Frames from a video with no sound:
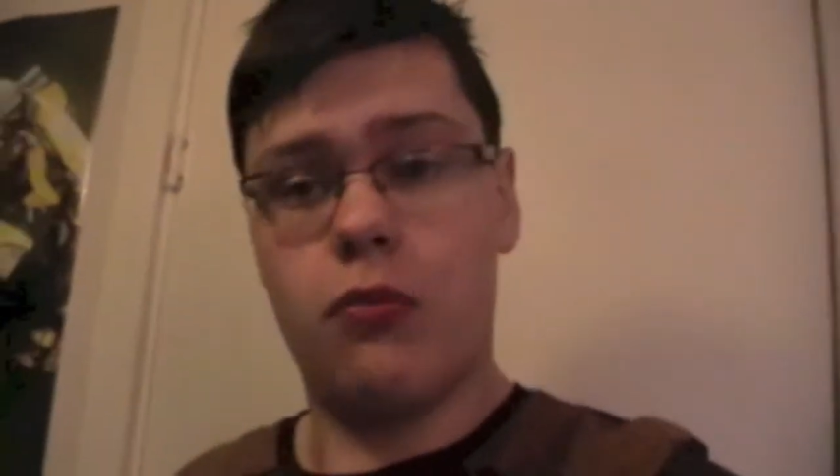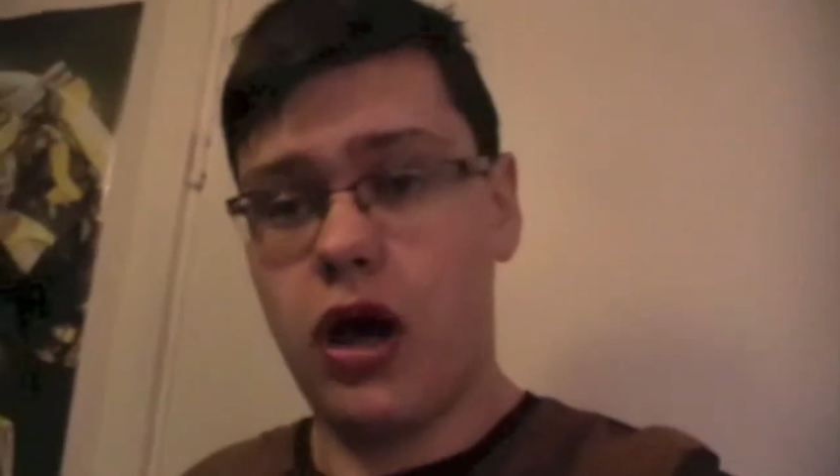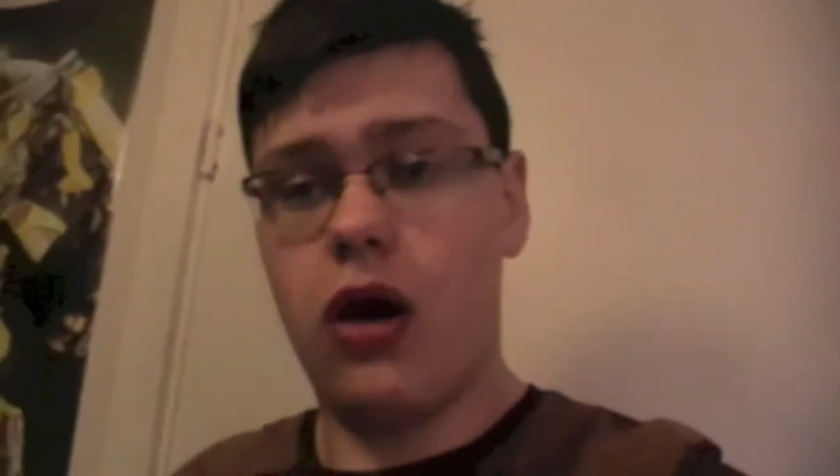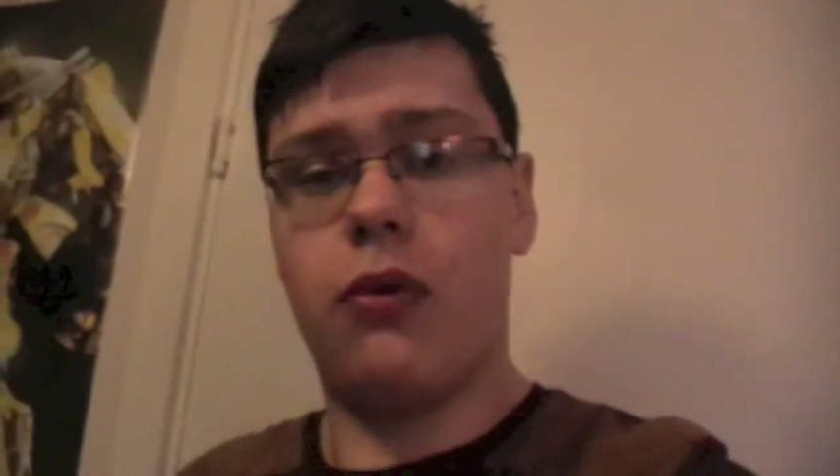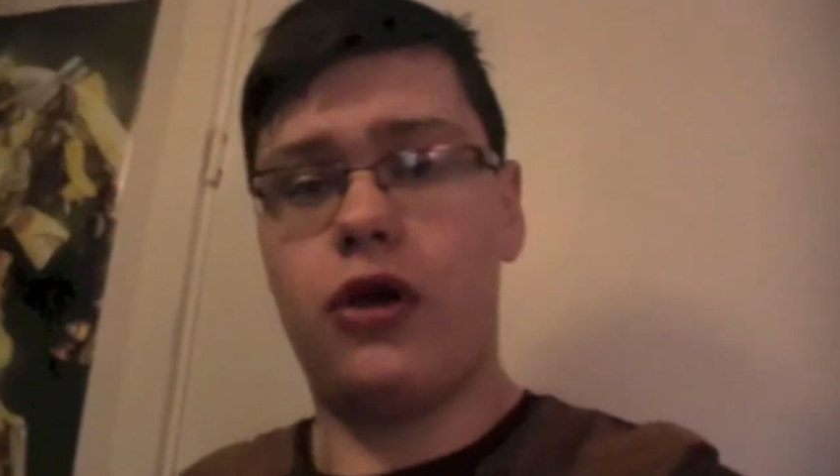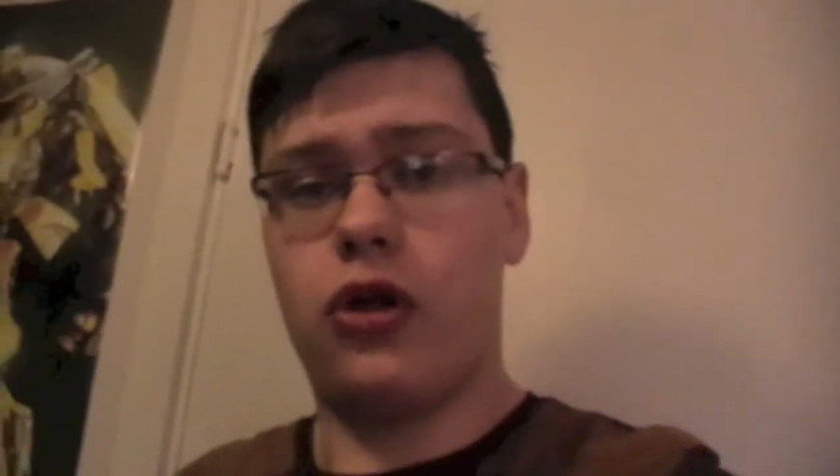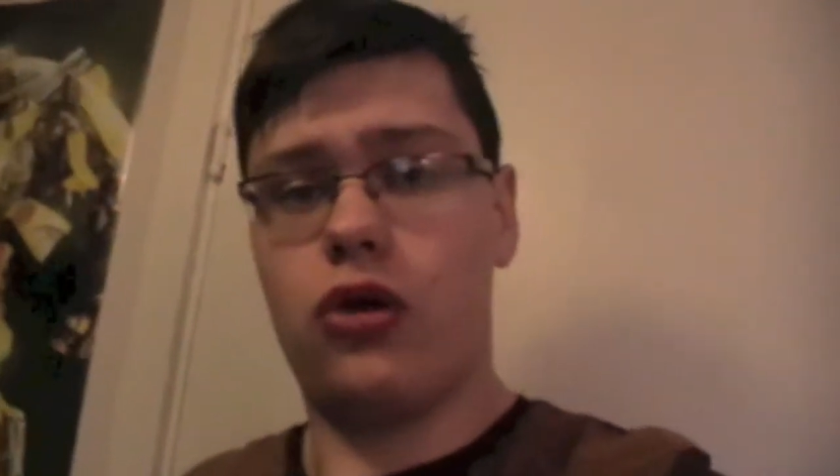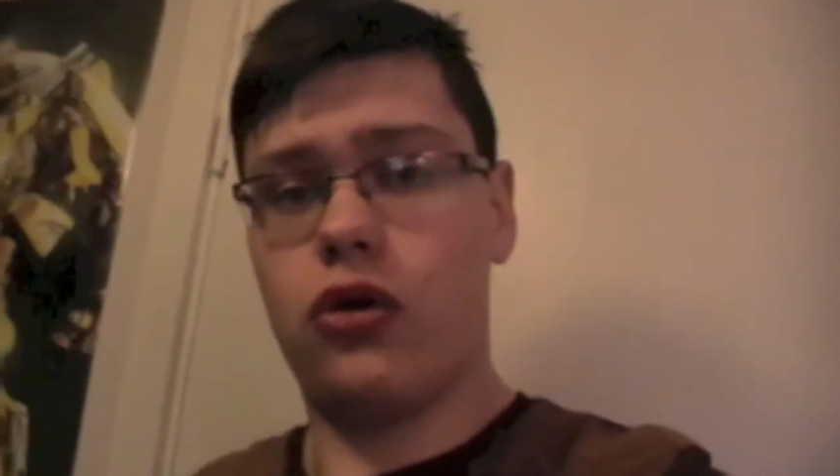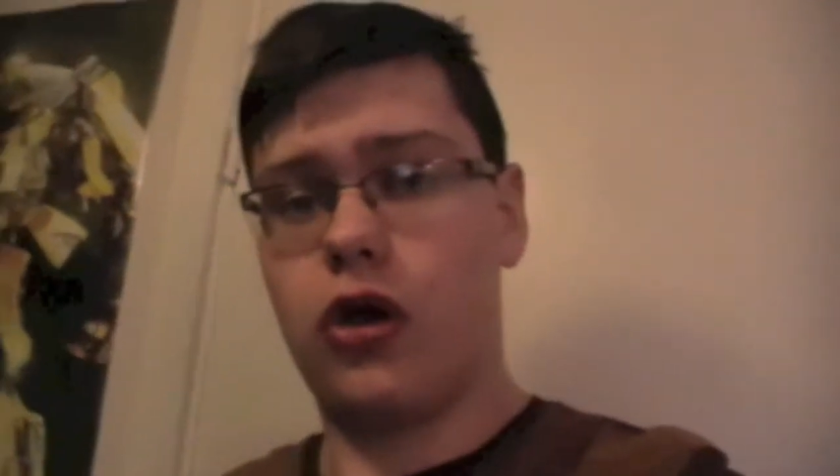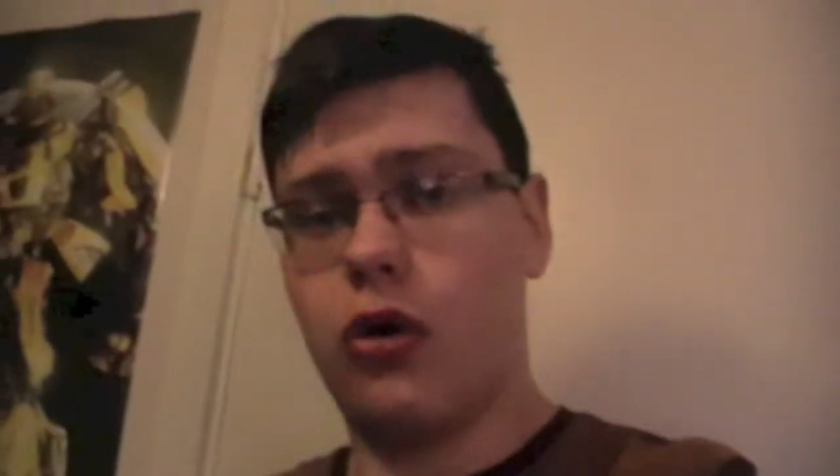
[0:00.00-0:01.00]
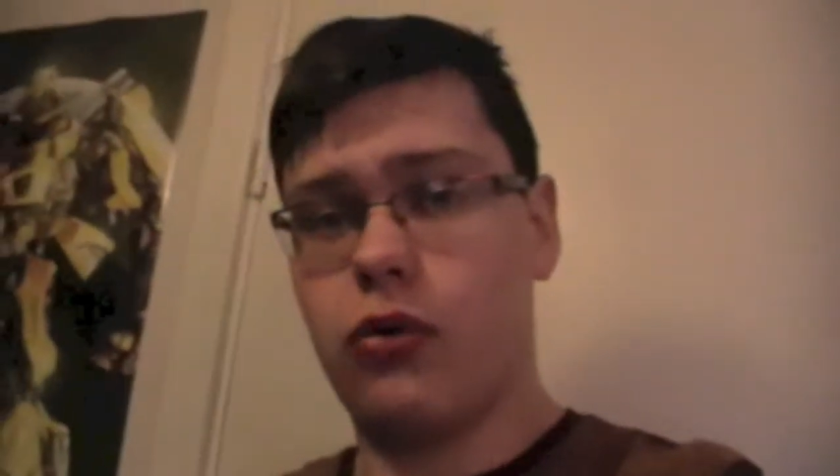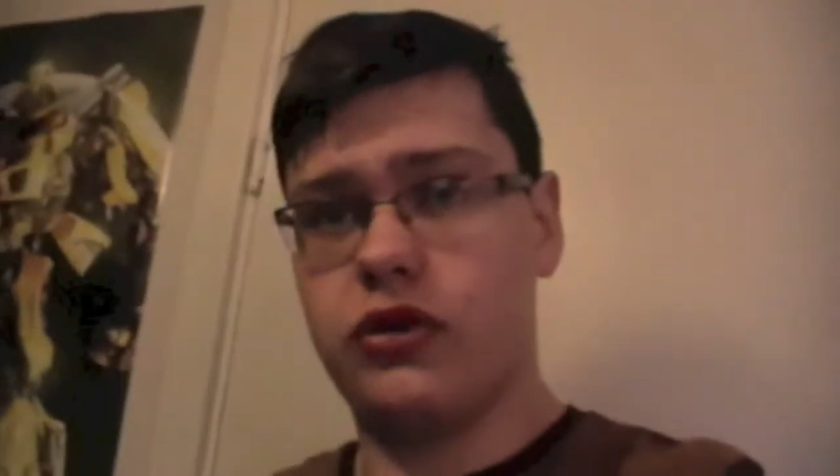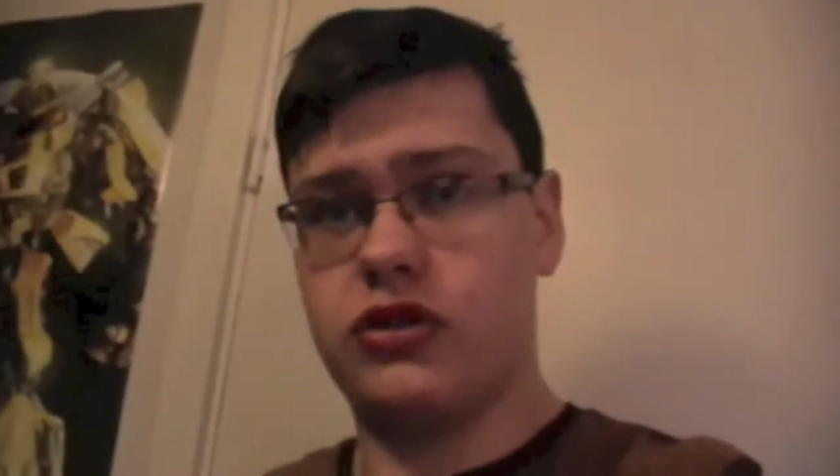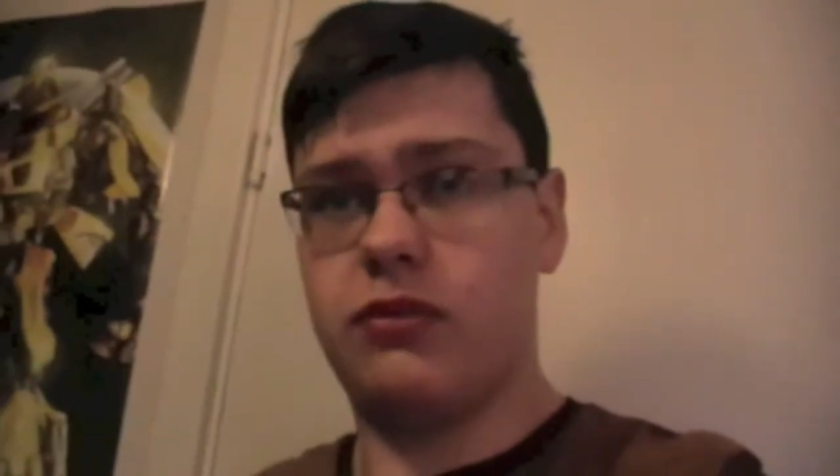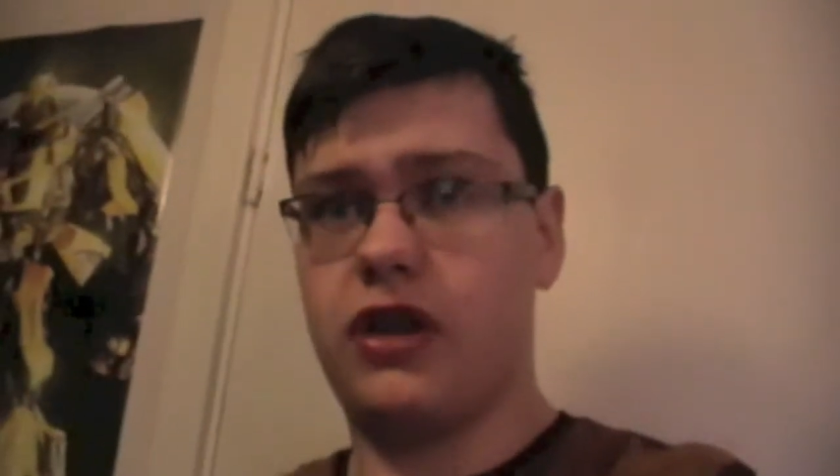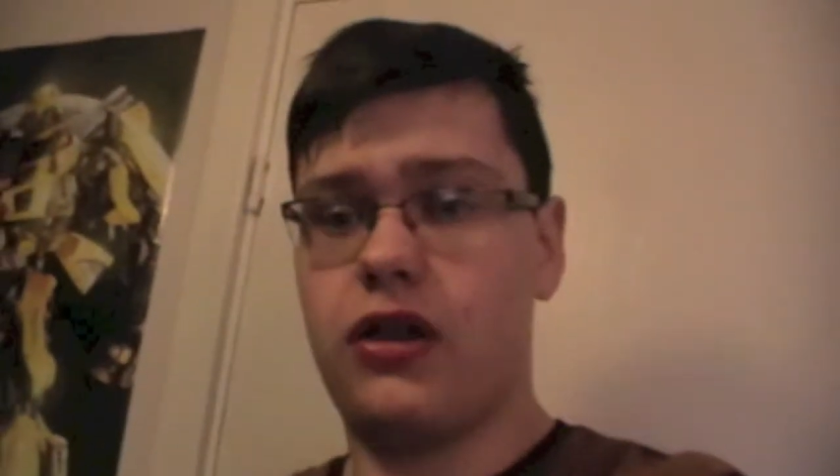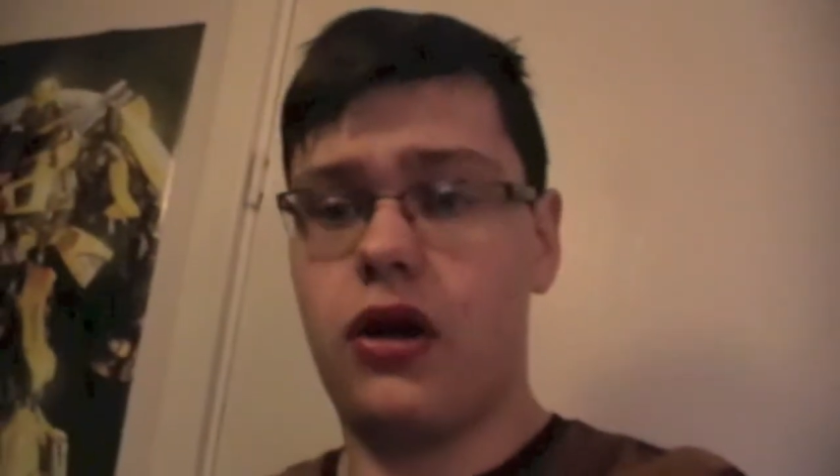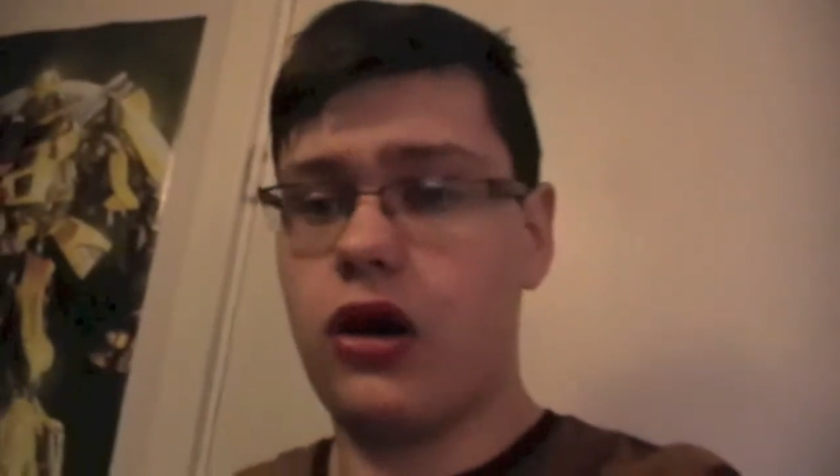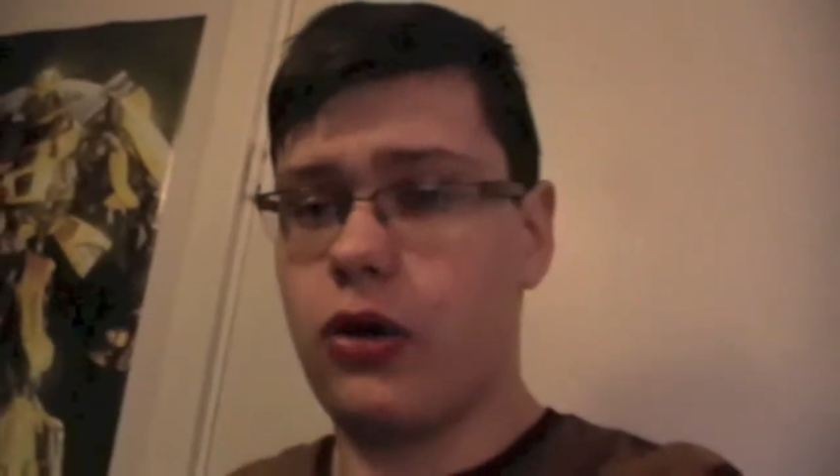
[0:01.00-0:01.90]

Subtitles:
But I will always be there